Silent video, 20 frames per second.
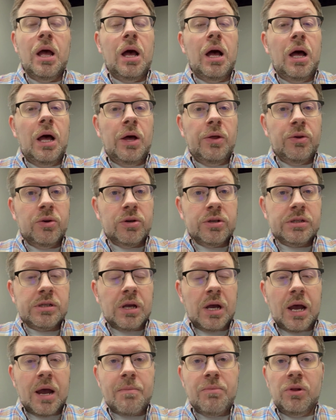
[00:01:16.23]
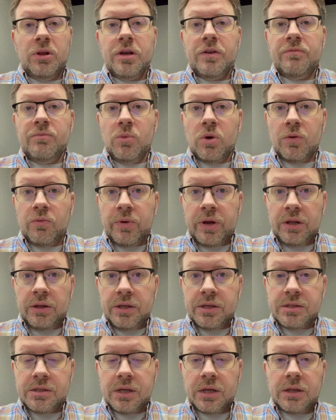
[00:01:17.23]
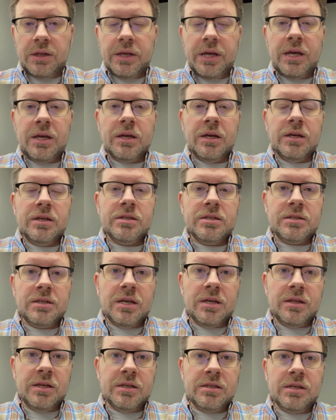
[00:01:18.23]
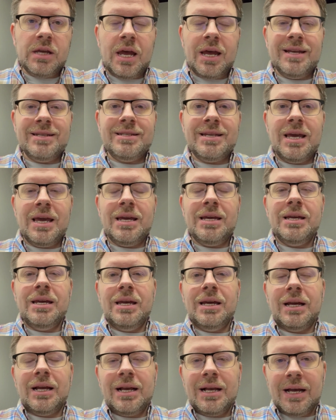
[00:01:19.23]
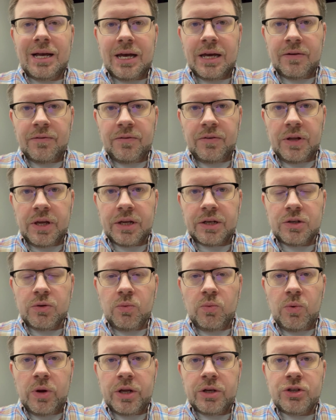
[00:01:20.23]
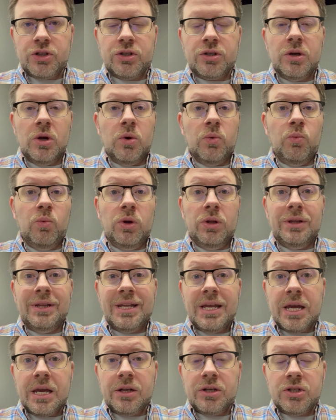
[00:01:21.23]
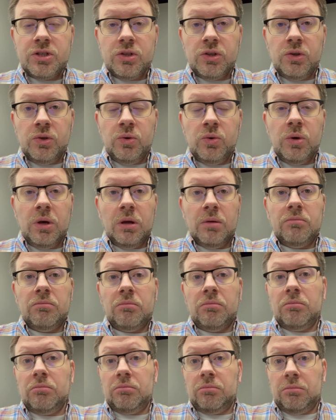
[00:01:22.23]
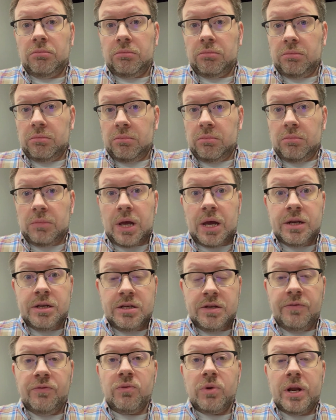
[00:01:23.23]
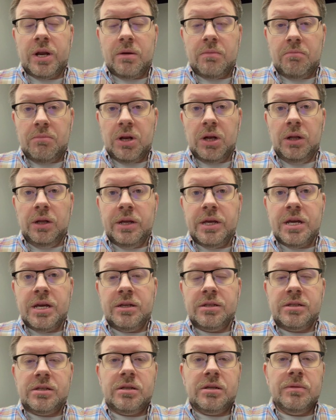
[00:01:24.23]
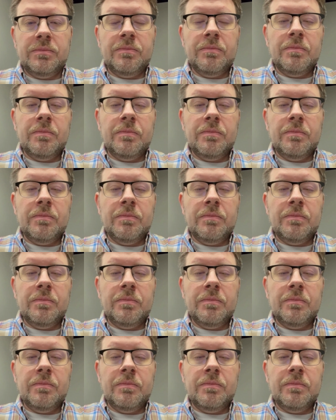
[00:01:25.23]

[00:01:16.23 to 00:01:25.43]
Others, I believe more realistically, see this as a conflict which will lead to a different Middle East,